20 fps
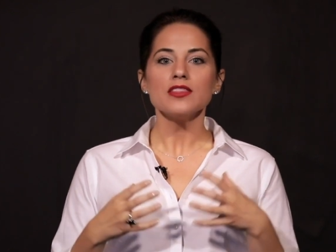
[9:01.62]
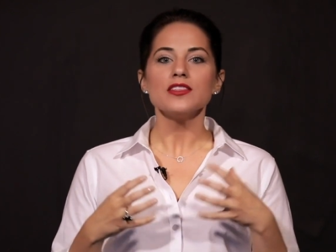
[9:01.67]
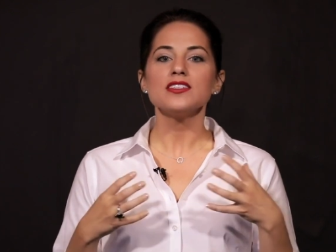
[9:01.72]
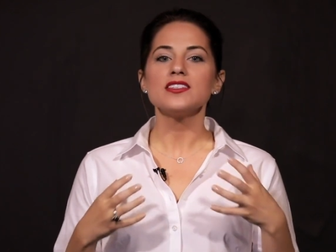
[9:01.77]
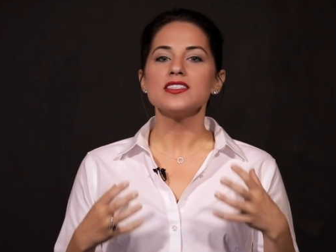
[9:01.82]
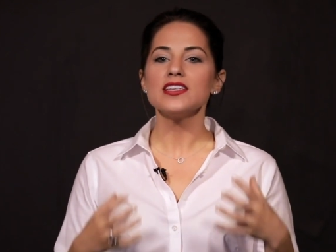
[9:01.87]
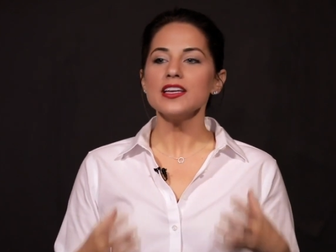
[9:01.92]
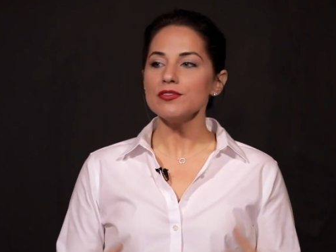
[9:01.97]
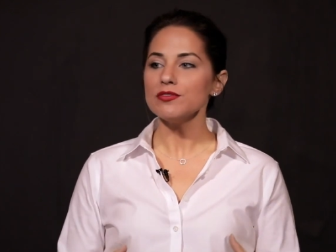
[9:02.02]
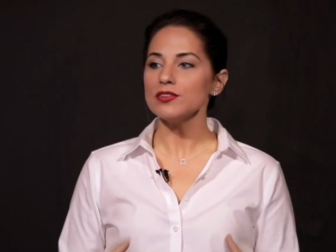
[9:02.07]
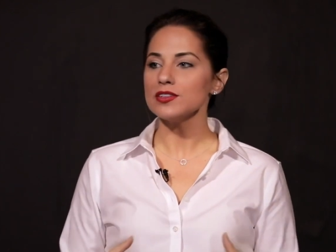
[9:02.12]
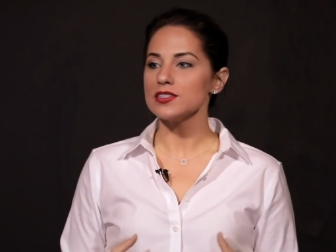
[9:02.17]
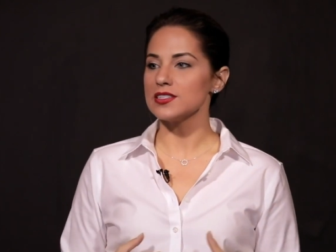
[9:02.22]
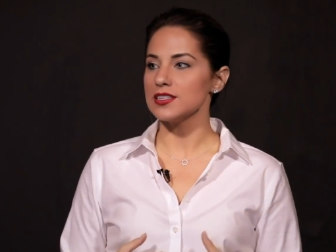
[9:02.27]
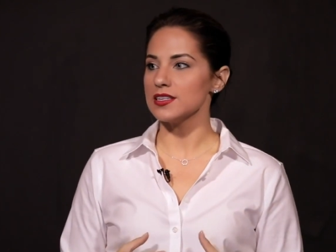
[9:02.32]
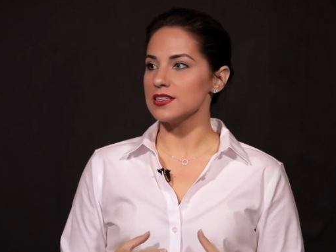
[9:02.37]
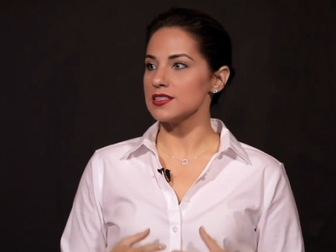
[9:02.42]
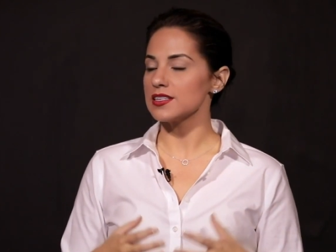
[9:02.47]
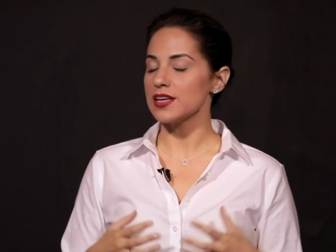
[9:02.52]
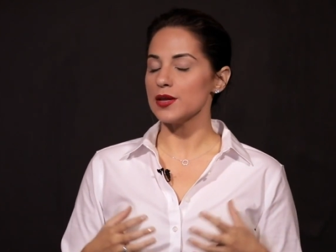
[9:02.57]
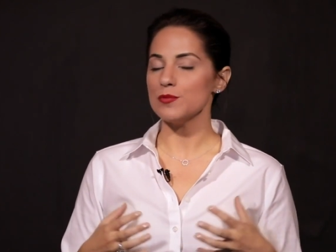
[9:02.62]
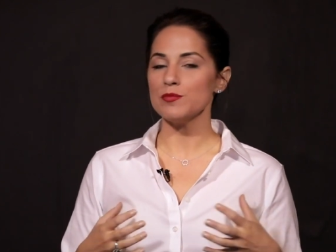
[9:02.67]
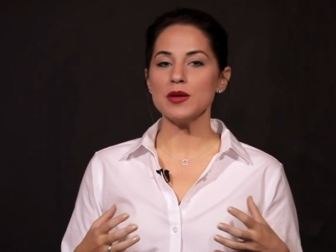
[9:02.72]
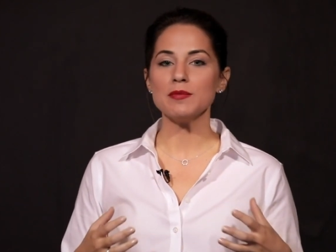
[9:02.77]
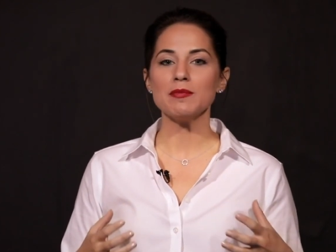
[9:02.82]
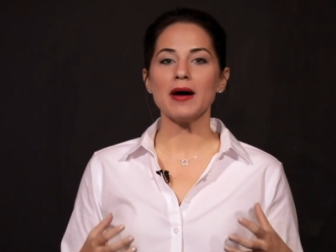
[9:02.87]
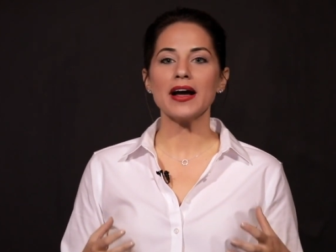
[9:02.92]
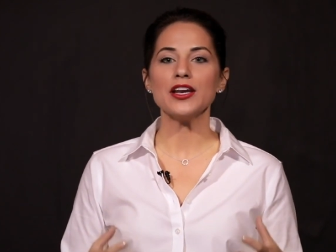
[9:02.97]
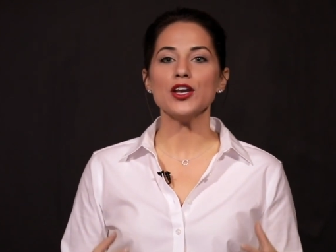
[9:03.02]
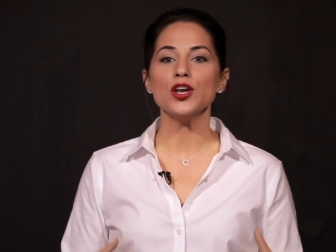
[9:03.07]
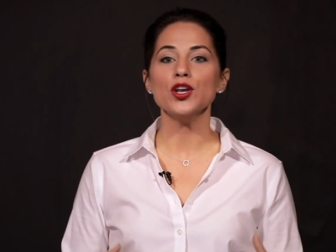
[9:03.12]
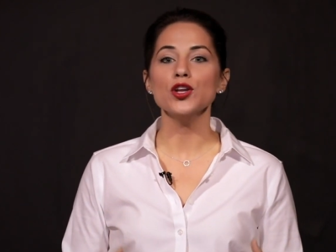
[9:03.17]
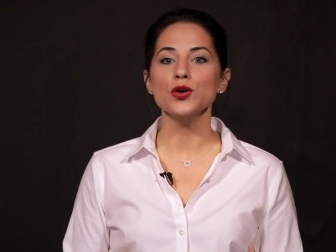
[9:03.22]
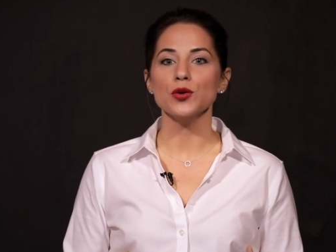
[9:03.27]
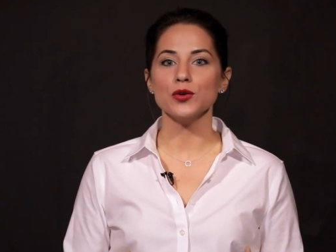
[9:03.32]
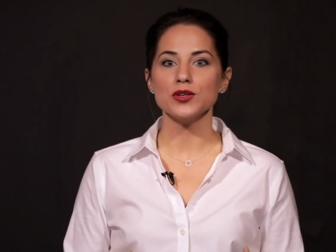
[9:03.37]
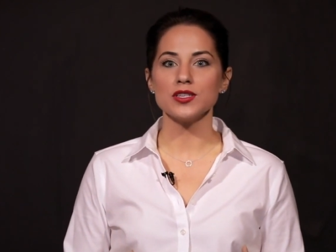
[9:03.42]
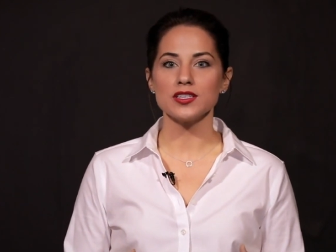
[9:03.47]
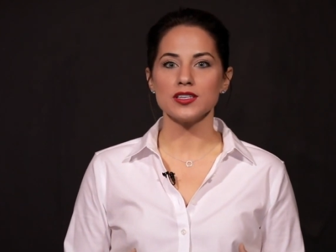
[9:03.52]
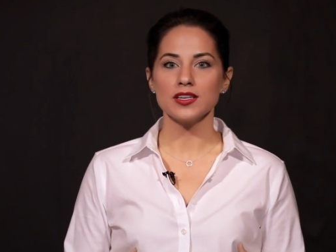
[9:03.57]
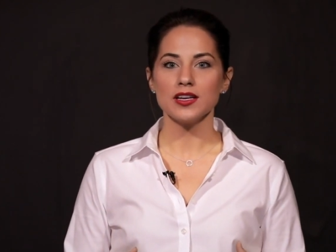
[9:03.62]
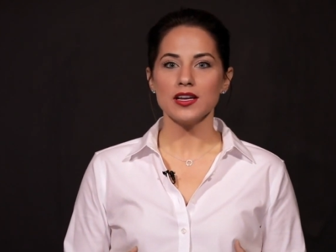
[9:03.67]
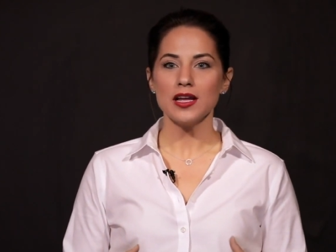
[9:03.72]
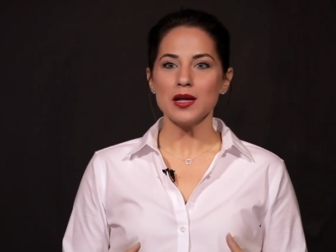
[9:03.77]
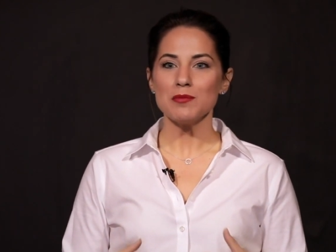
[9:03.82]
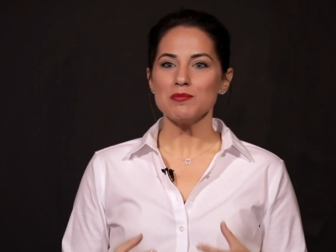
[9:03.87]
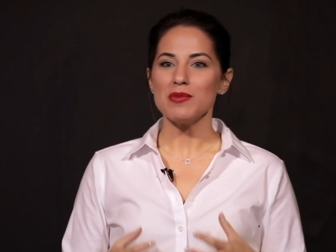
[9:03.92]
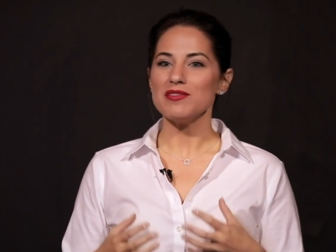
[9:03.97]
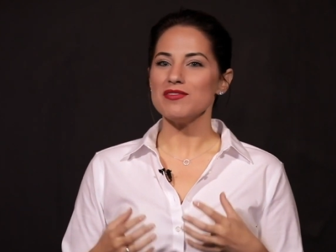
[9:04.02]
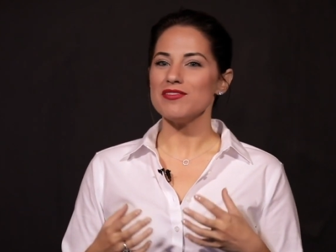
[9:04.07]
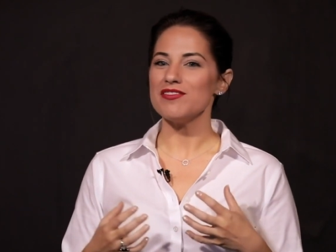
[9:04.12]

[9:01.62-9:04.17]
The differences can be minute, but